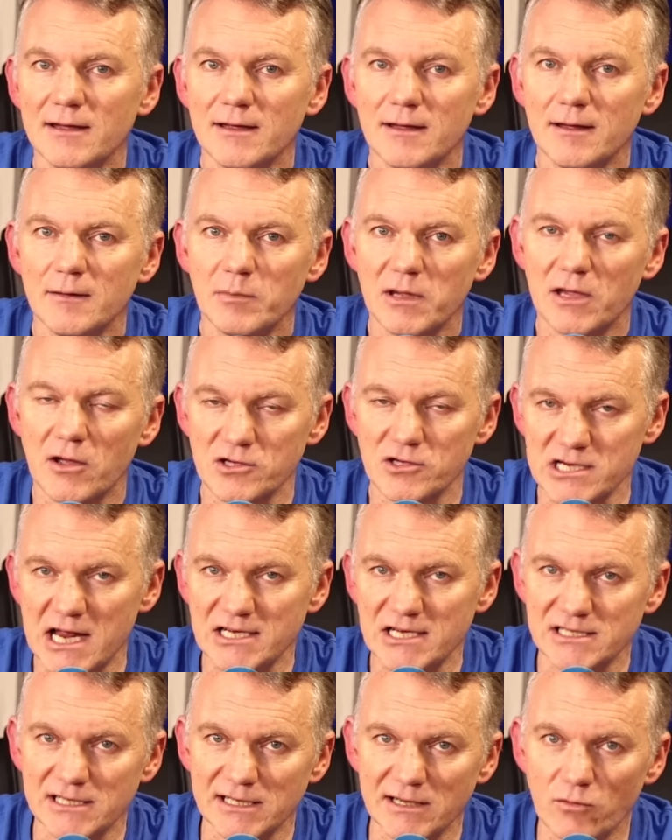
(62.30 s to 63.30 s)
because
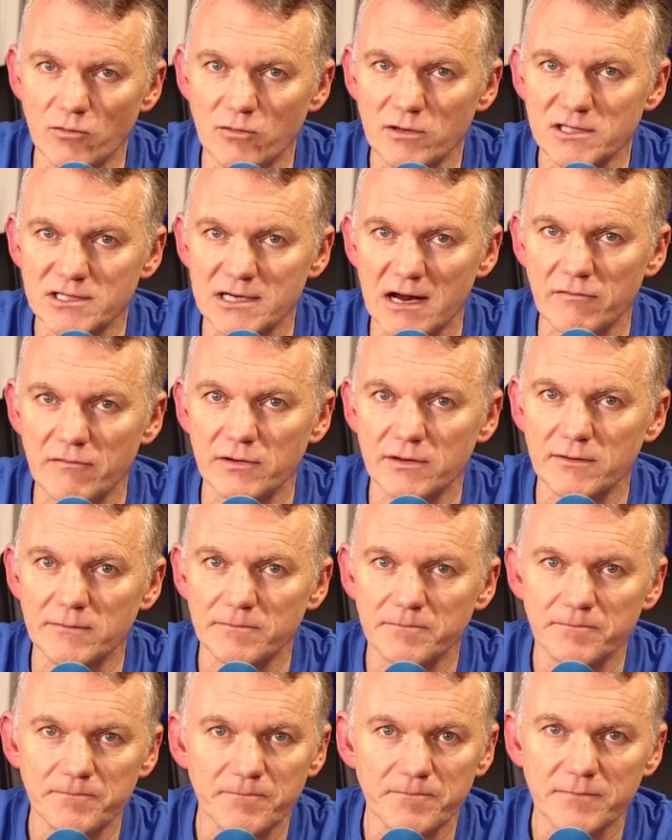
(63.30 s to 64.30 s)
Ashley Young is having
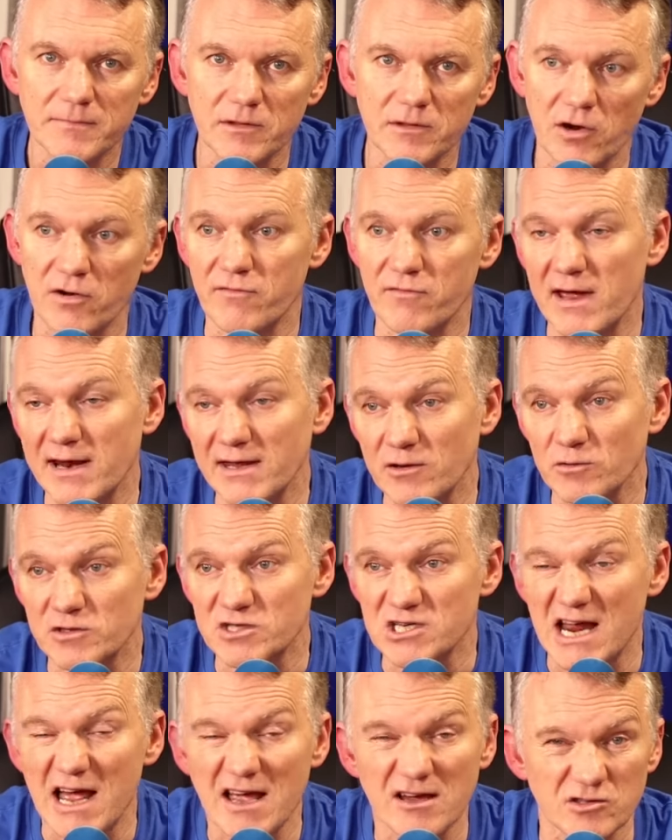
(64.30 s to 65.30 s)
not a very good
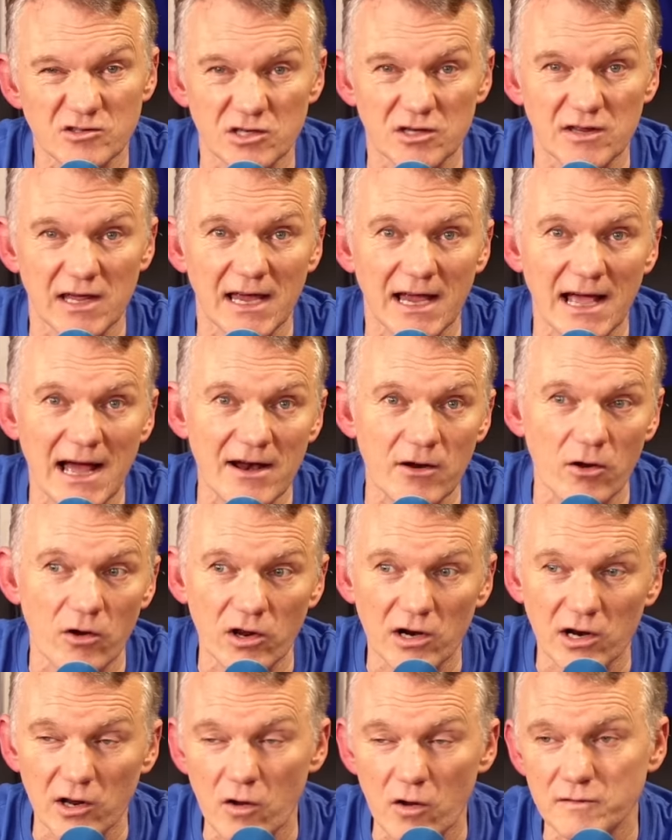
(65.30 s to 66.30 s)
time, because I think,
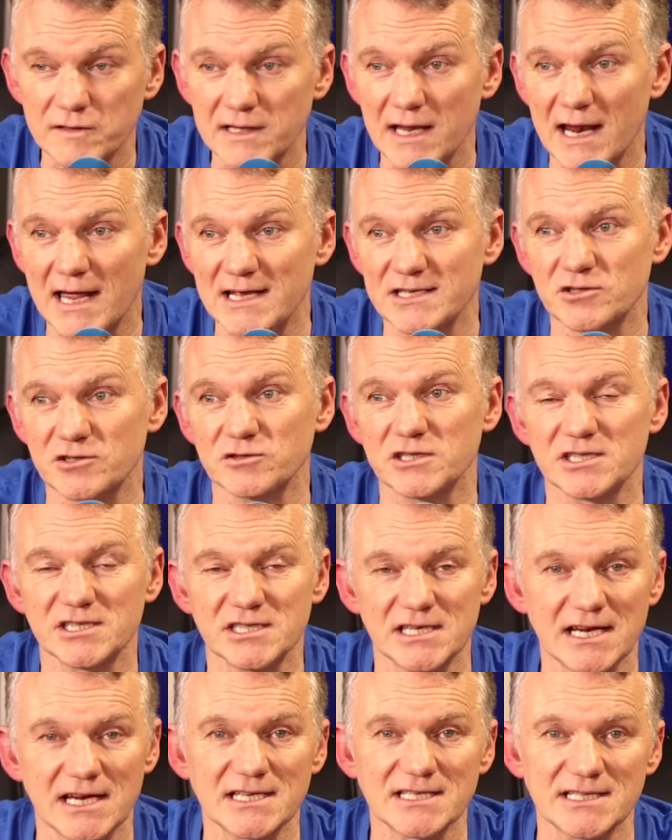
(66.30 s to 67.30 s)
ironically, over the last sort of
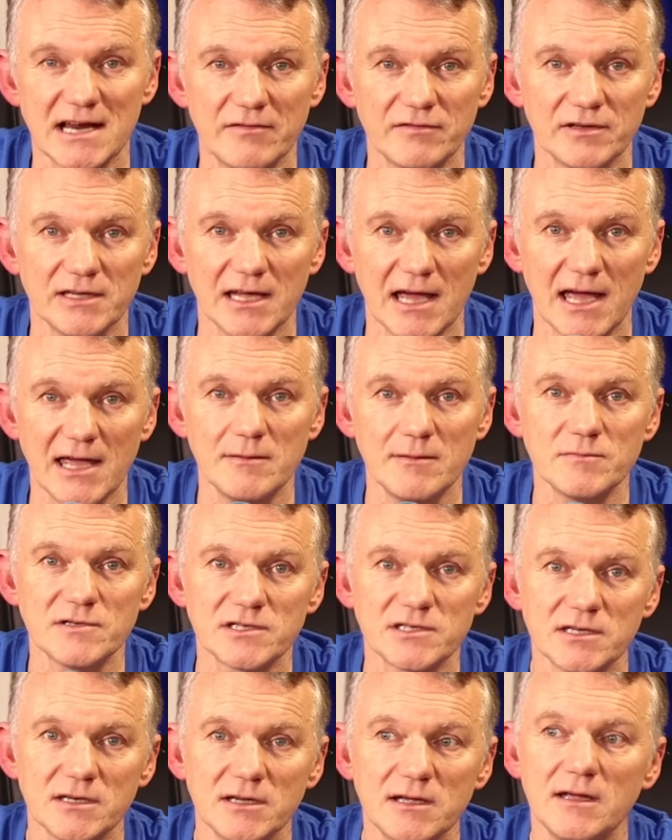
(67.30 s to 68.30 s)
six, seven
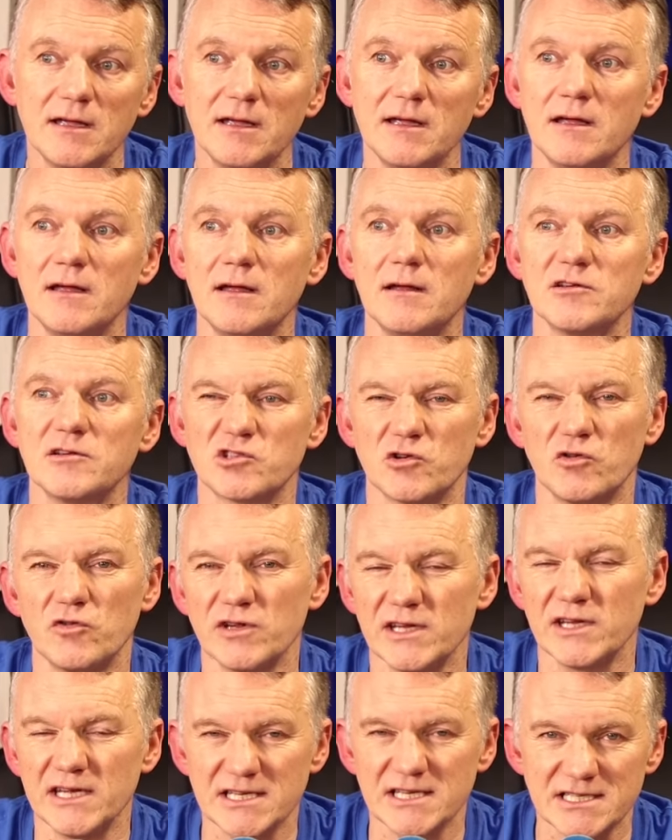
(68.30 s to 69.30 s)
games,
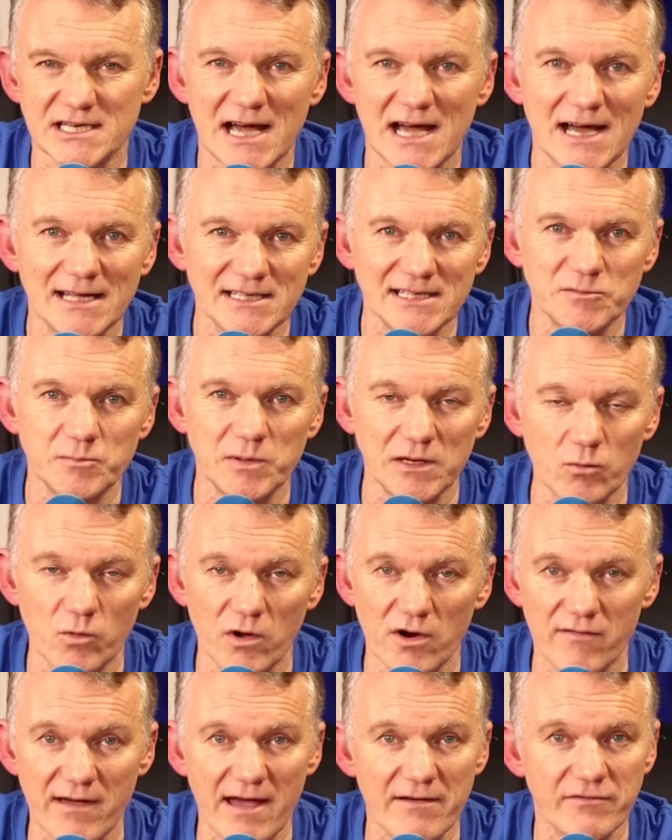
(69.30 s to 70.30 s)
Sunday aside, he's been
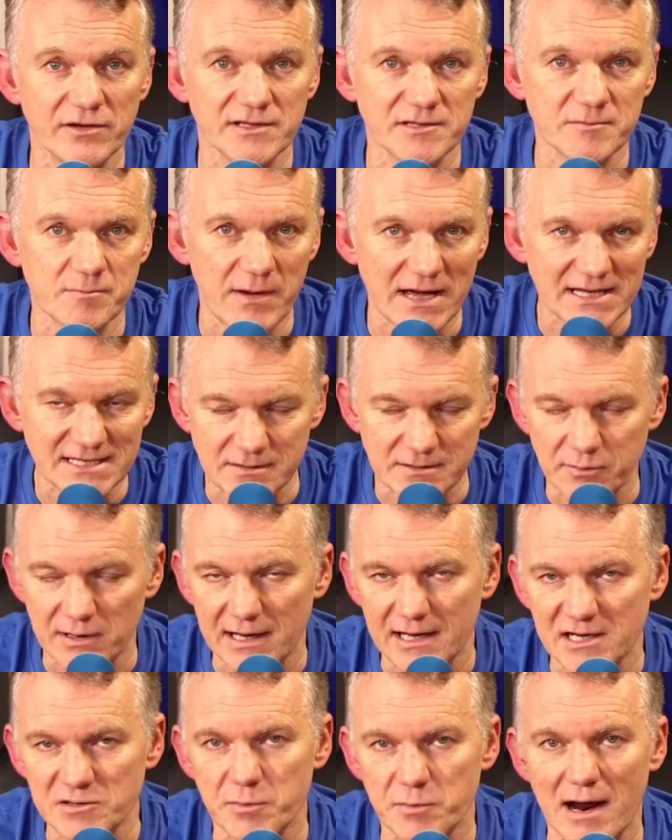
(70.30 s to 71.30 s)
one of Everton's better
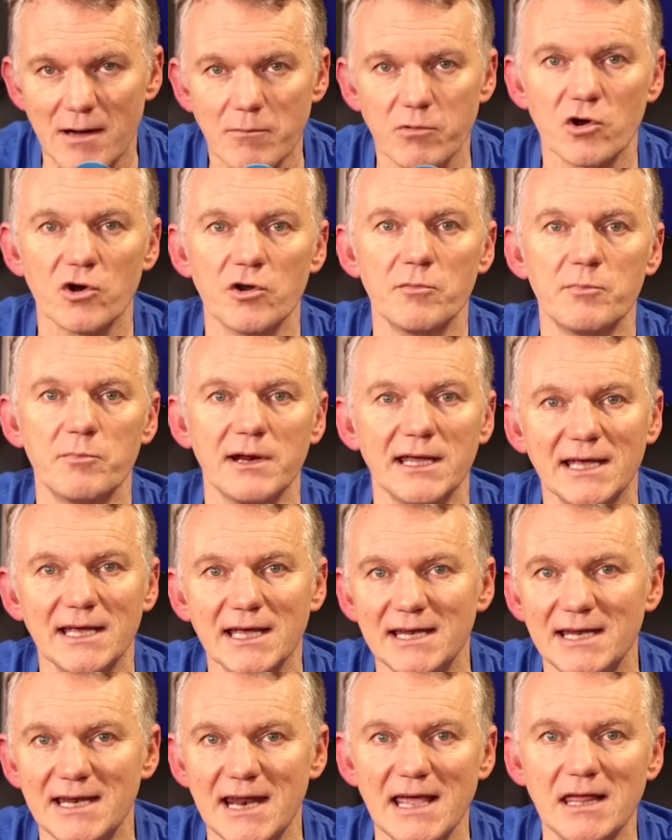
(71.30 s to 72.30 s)
players, but I'm going to bring
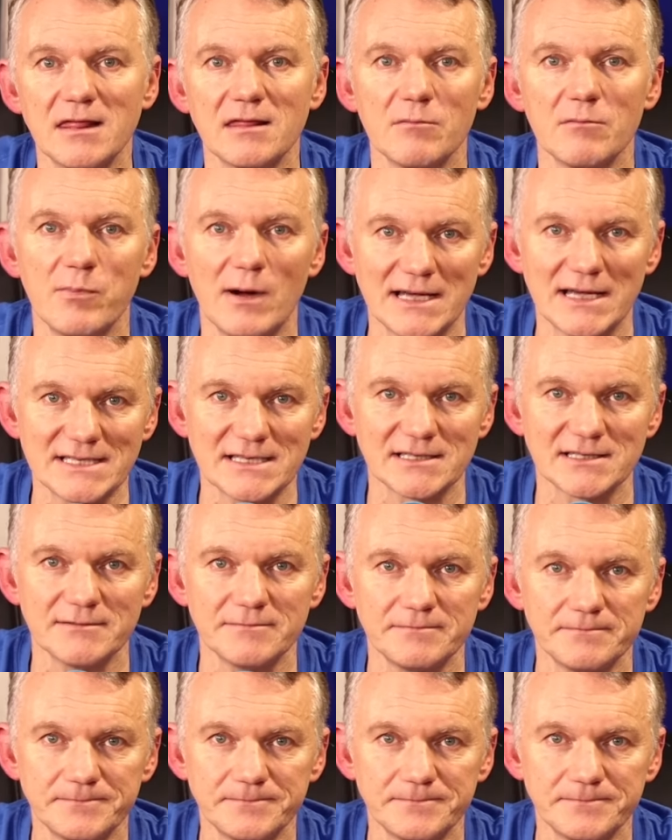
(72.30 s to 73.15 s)
in Nathan Patterson.